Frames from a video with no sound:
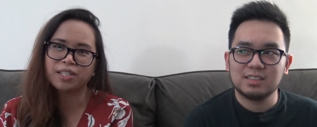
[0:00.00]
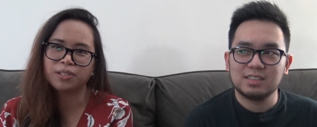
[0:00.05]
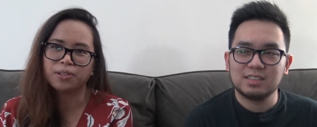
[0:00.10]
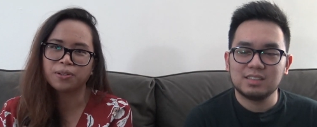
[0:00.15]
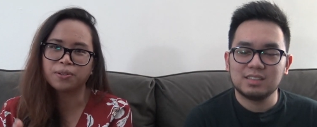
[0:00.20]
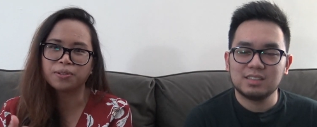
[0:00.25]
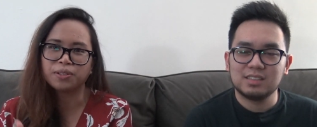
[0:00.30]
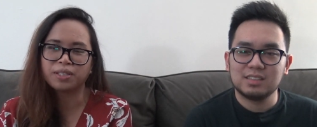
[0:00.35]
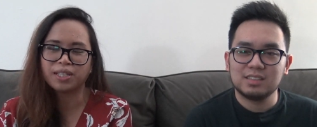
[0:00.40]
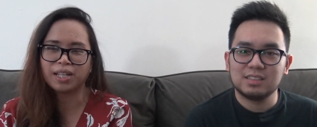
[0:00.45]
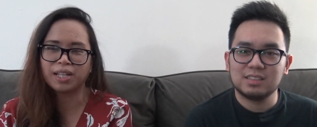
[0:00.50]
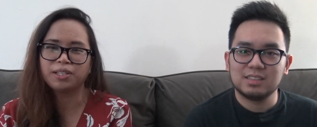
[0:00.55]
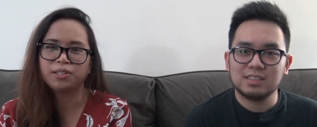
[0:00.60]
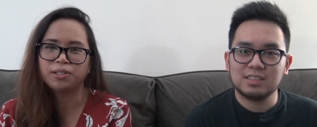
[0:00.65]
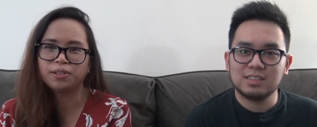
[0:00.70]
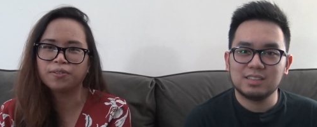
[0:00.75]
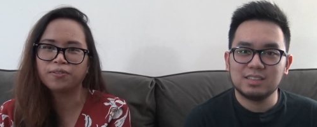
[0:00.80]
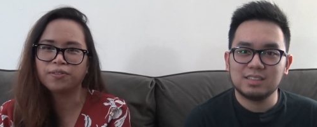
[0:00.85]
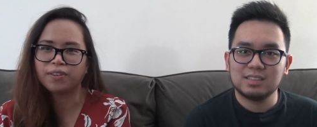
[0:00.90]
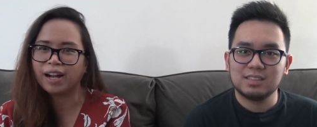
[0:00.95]
Speaker 1: So stay
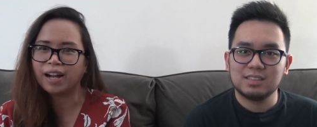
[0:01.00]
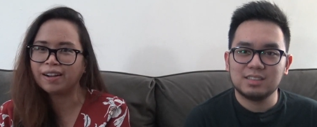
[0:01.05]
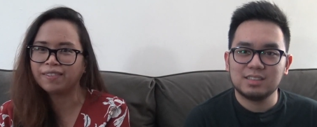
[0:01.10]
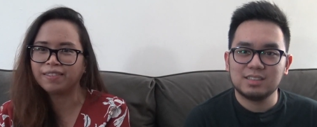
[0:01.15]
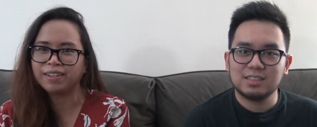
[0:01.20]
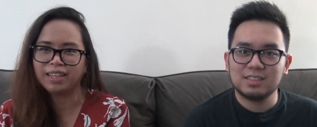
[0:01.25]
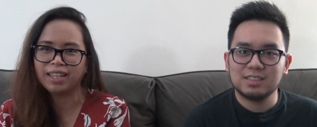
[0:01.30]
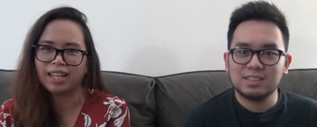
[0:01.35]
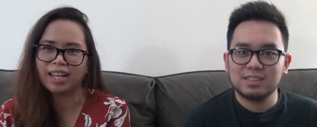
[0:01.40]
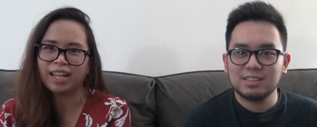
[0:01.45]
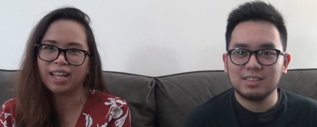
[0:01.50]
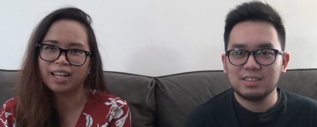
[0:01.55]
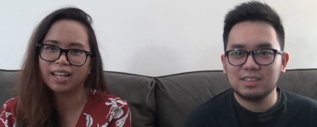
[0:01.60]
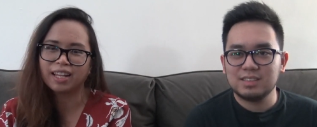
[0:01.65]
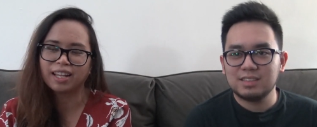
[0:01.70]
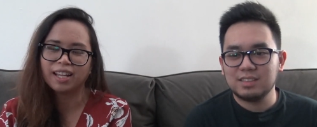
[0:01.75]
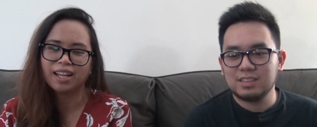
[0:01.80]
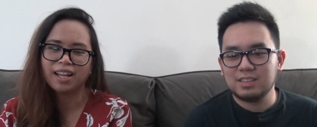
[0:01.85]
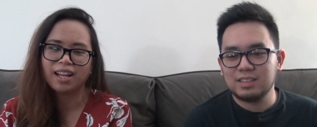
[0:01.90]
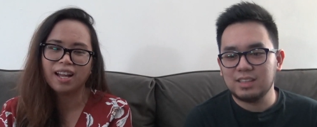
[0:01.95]
tuned for
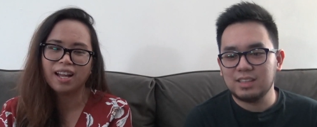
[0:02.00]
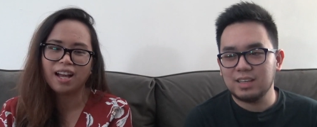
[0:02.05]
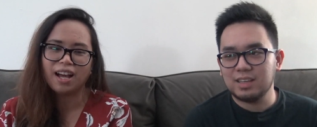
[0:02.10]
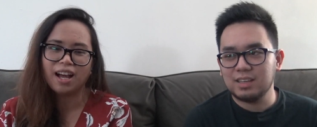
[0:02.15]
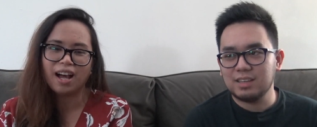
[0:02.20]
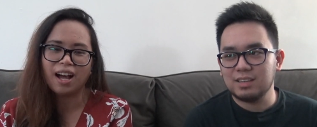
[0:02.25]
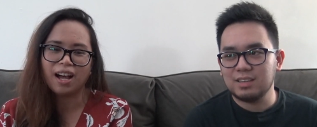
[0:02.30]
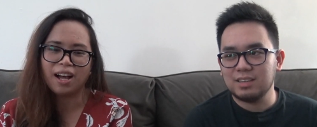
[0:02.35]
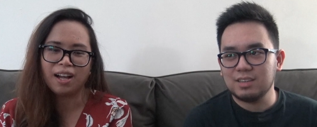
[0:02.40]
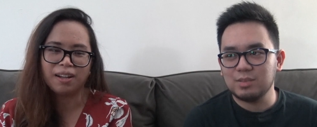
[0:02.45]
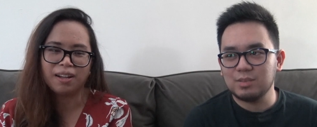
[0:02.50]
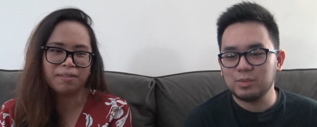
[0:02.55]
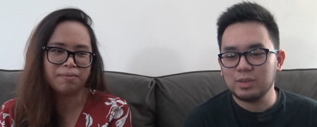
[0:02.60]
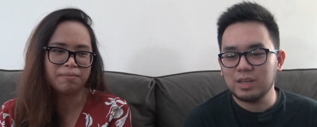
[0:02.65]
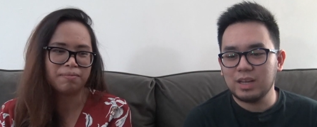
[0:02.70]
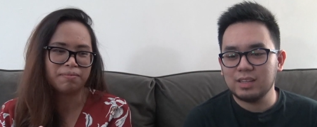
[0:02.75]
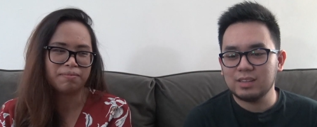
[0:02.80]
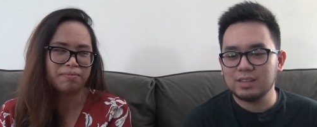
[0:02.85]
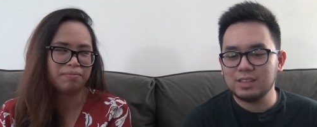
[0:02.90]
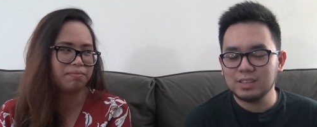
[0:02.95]
everything.
Speaker 2: Yeah, um, uh, we
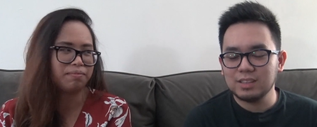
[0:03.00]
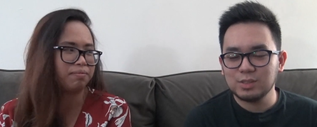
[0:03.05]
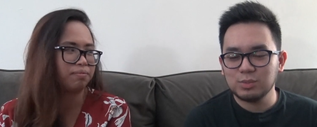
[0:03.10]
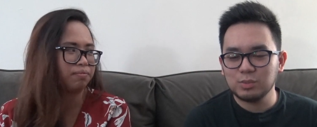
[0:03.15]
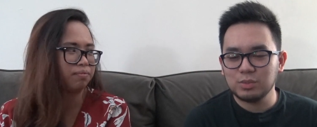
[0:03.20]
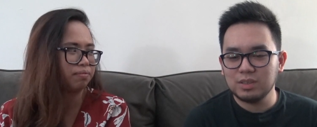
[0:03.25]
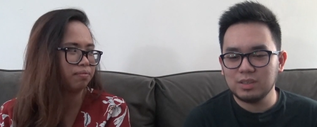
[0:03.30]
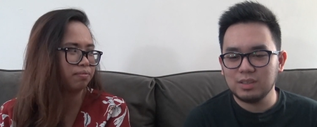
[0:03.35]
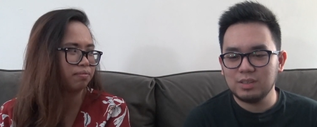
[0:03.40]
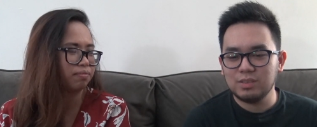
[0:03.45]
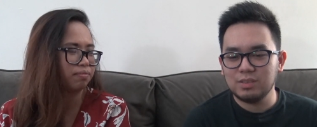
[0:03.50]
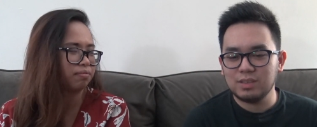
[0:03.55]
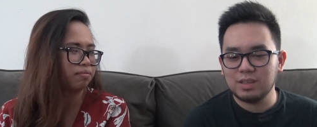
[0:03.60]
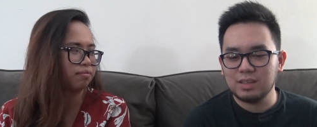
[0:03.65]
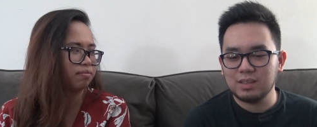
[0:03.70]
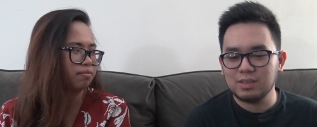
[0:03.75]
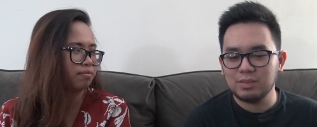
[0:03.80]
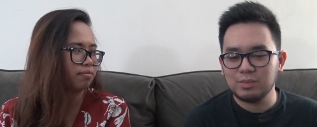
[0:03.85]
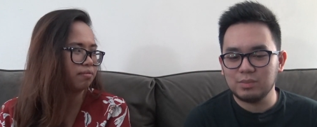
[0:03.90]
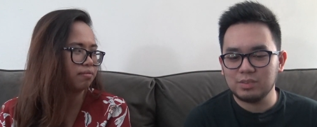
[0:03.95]
um, got this one,
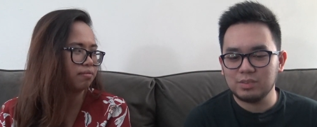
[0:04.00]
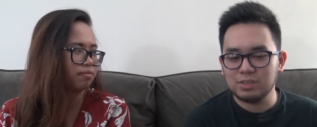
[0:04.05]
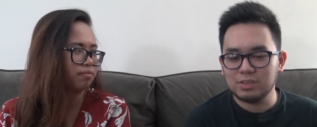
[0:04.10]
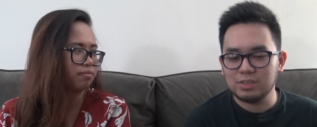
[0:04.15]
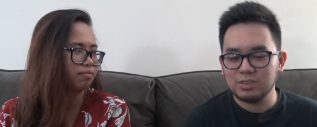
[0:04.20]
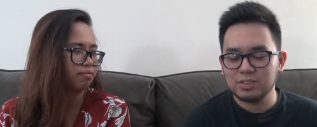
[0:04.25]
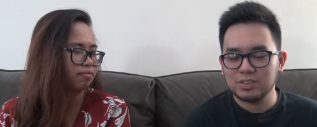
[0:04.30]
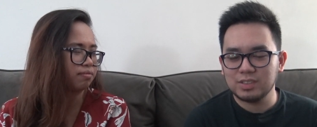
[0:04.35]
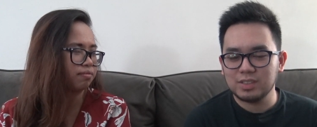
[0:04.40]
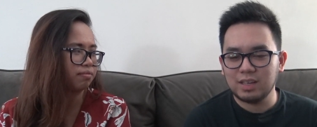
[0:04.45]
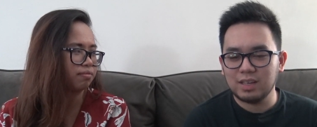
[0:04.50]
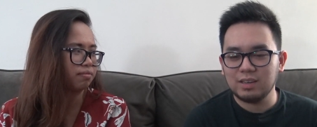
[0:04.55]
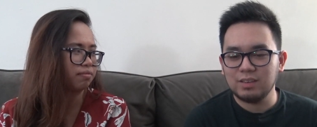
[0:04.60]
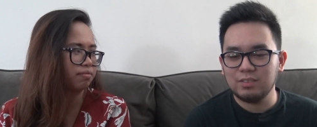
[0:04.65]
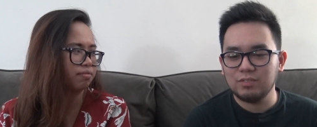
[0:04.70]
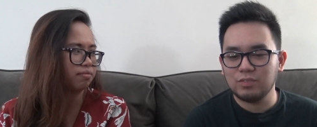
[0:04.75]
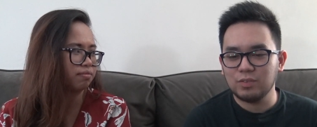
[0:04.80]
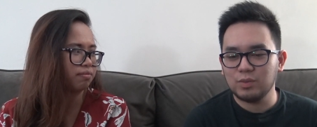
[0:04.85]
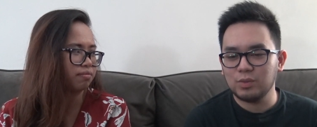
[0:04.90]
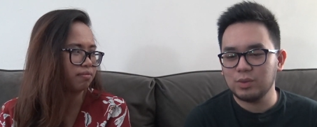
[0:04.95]
and then there's
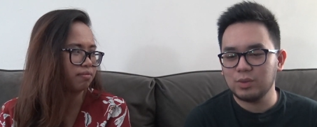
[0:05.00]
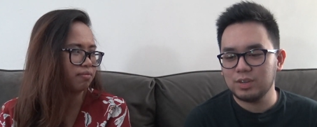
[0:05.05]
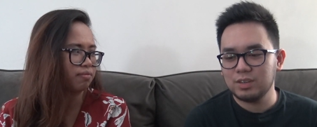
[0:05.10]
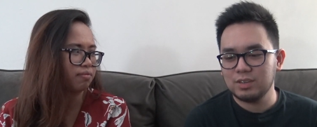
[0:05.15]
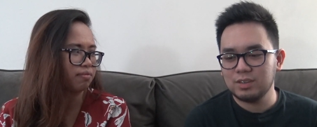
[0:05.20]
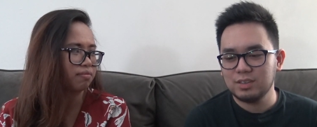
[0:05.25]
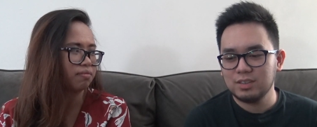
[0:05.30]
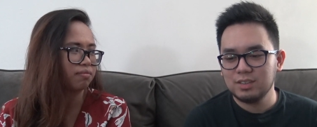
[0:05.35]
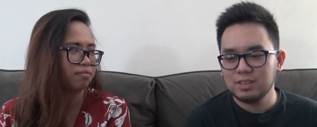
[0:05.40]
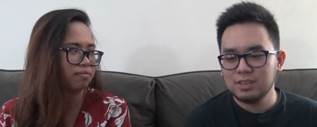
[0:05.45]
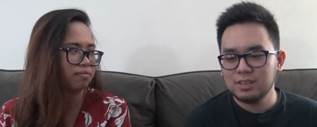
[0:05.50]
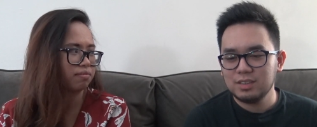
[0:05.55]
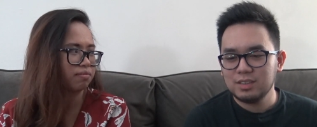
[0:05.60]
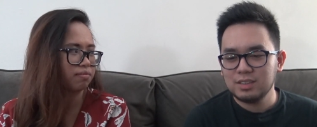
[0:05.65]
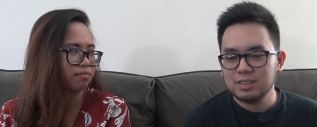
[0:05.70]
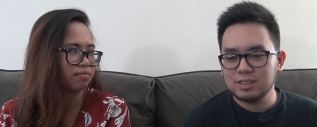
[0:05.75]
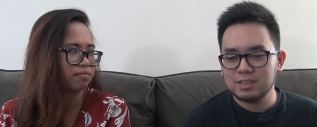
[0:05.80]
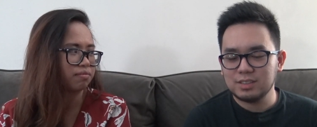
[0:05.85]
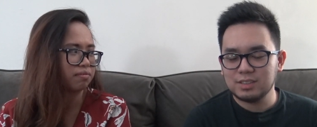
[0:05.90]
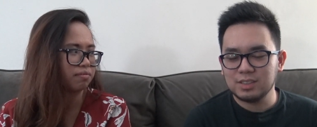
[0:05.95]
94
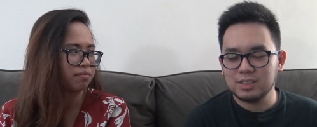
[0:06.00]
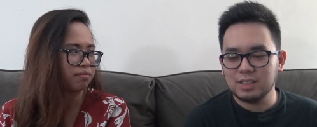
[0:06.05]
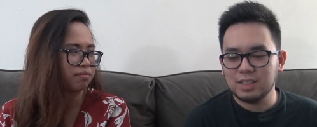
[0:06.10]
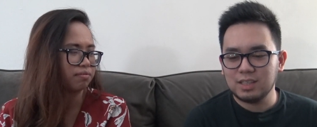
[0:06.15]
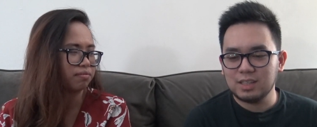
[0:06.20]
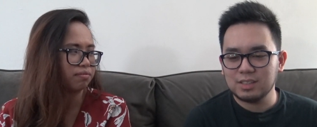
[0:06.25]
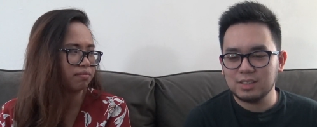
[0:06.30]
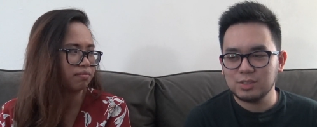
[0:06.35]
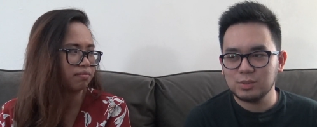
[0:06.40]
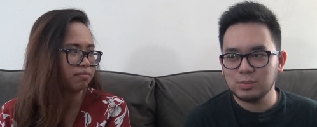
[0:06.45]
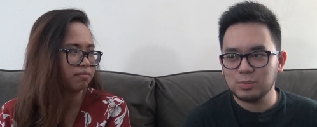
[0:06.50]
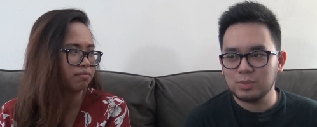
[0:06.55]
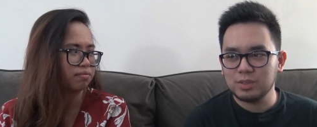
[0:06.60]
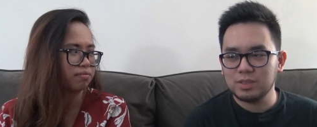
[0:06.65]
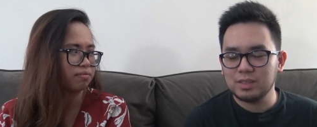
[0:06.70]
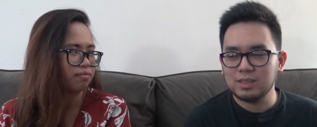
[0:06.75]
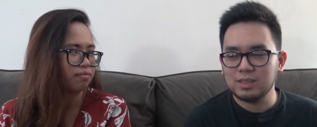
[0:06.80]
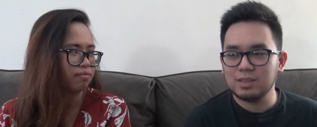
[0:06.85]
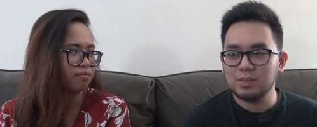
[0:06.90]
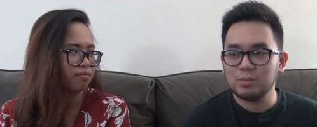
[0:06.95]
is the latest
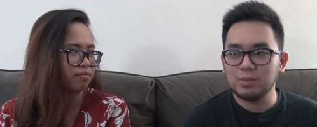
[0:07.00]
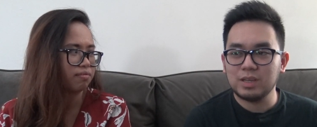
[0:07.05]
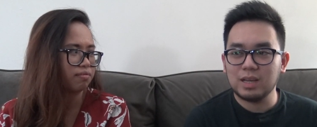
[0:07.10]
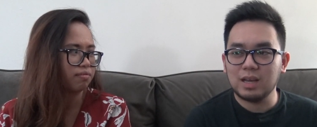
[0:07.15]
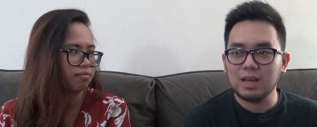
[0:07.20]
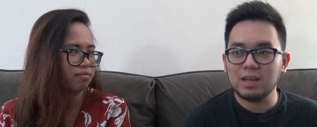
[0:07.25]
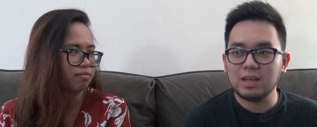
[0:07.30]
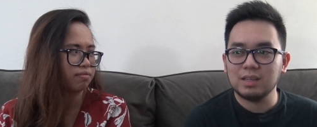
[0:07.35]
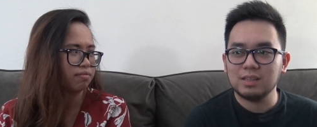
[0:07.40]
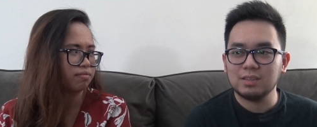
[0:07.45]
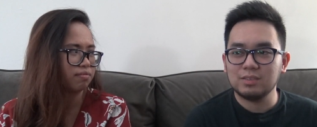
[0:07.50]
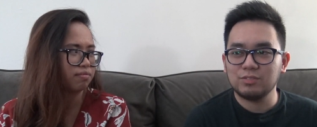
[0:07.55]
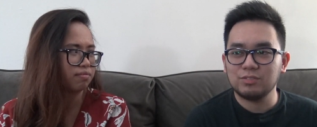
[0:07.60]
one. And then we got